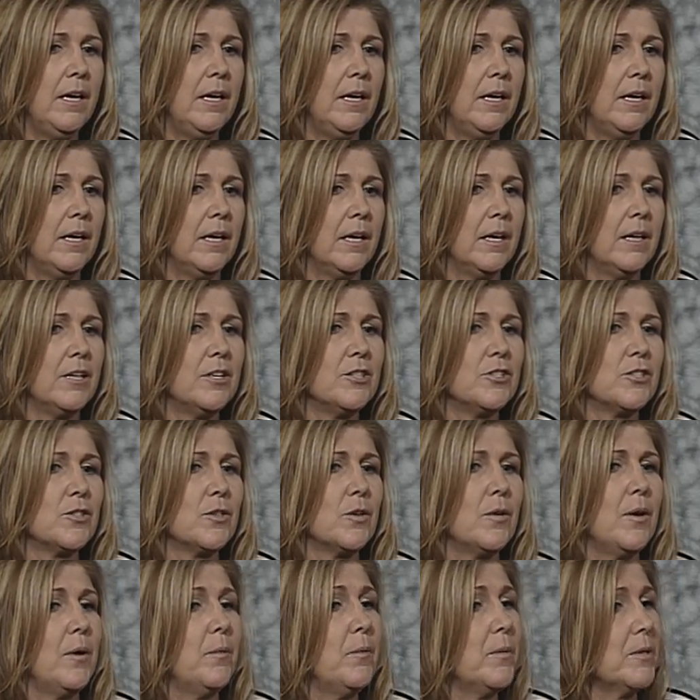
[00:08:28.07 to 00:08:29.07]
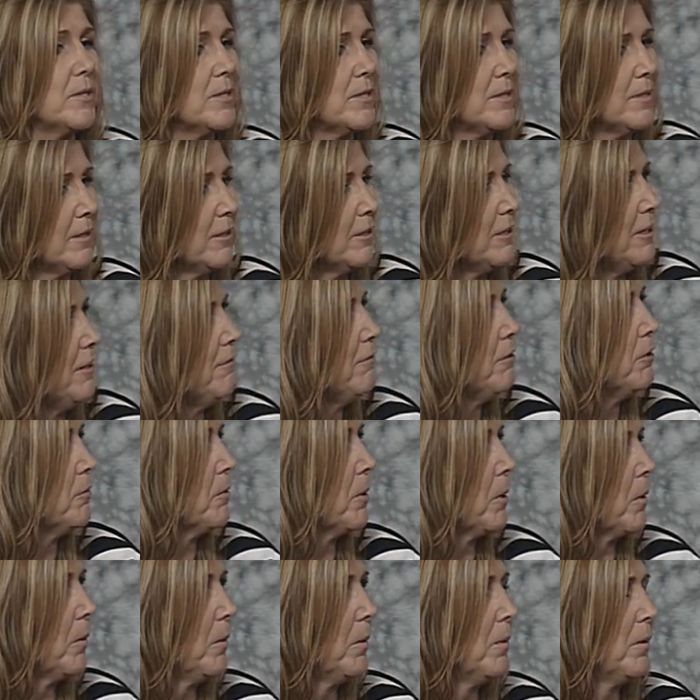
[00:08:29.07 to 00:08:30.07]
and so I went to see the Navy
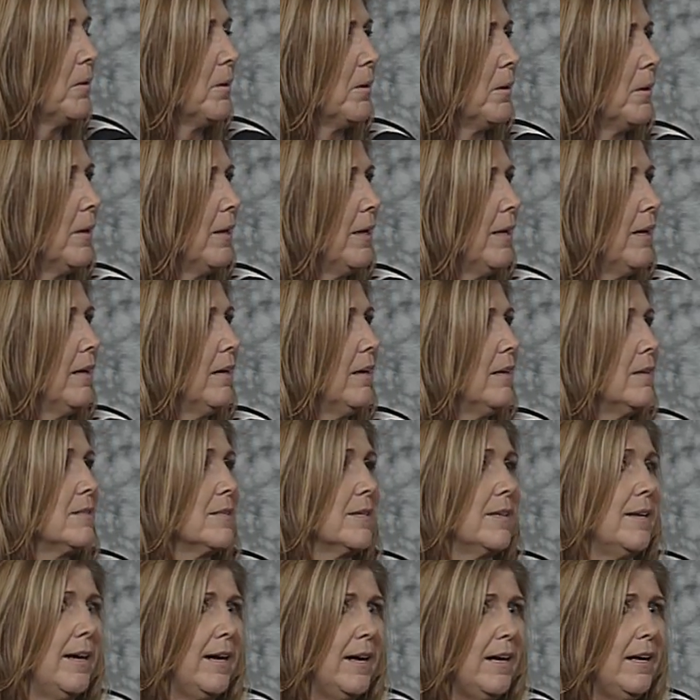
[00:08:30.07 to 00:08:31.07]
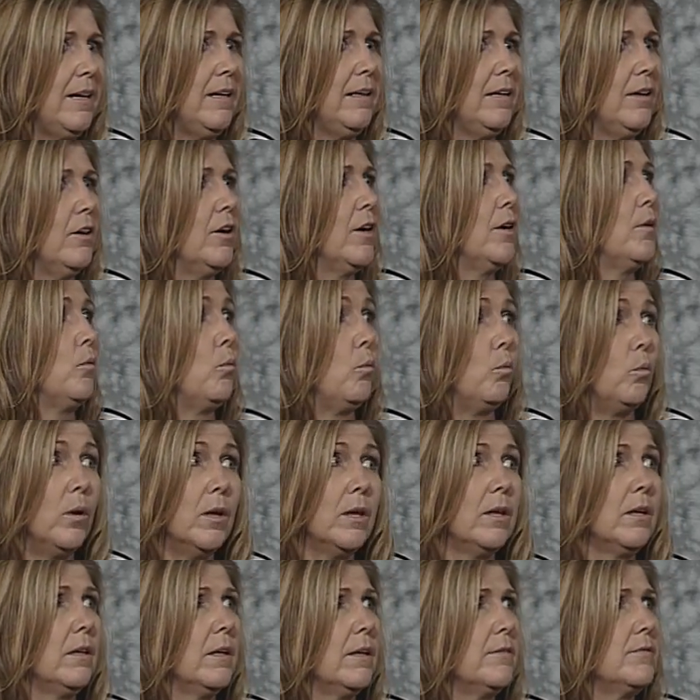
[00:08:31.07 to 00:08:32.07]
recruiter, and I said, hey, you know, I'd
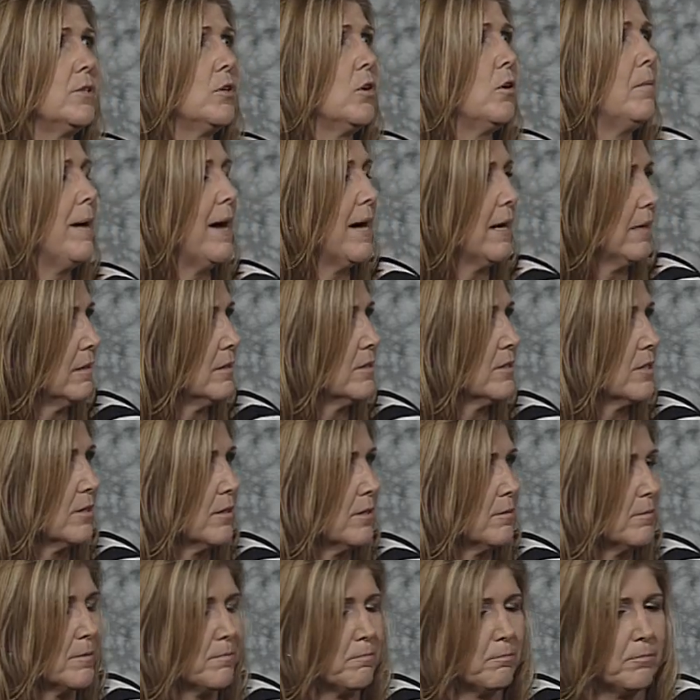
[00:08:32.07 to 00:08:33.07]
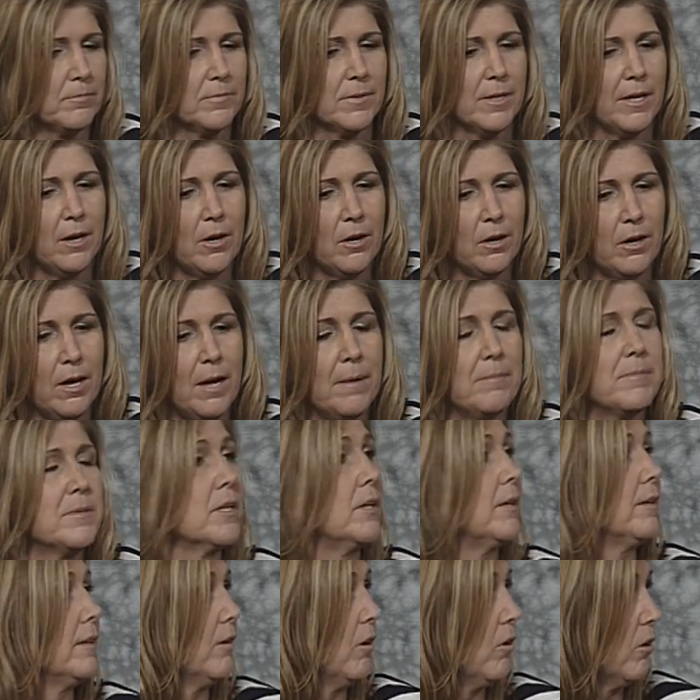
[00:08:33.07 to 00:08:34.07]
really love to go back into the, or I'm
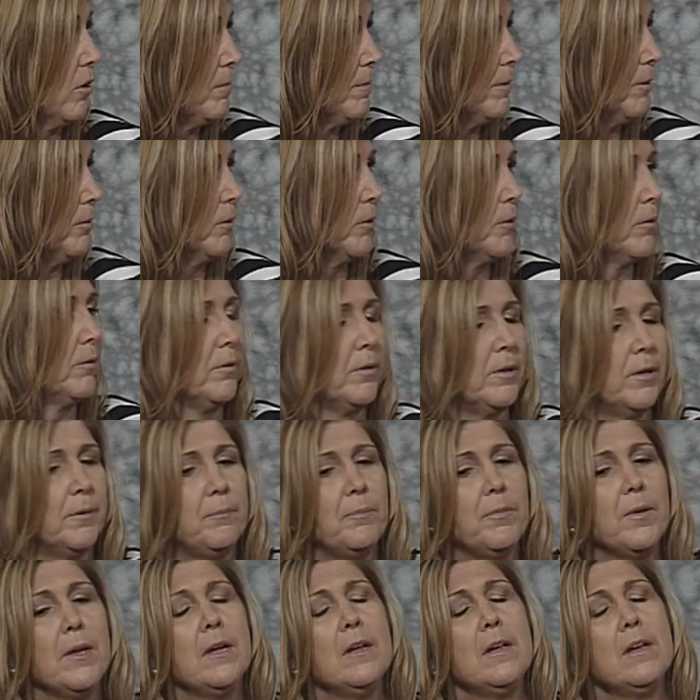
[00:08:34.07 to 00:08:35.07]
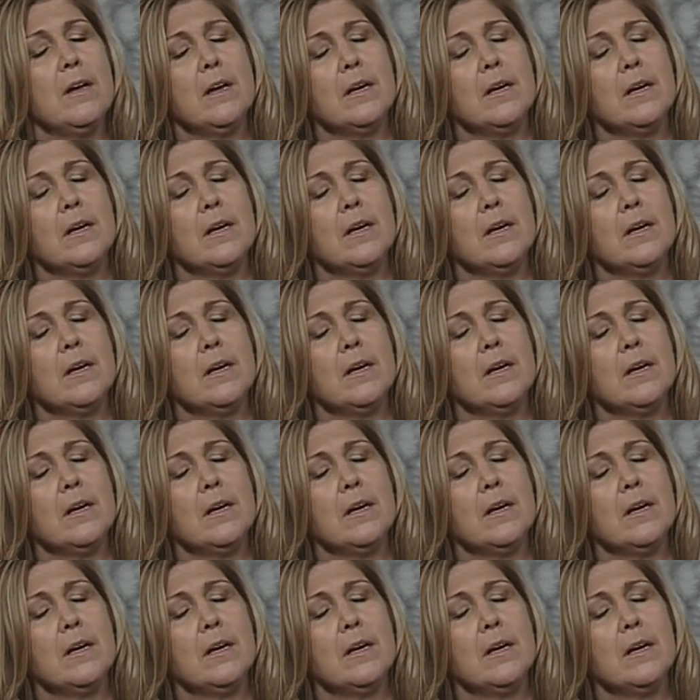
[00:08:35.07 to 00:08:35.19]
sorry, the Army recruiter. Right.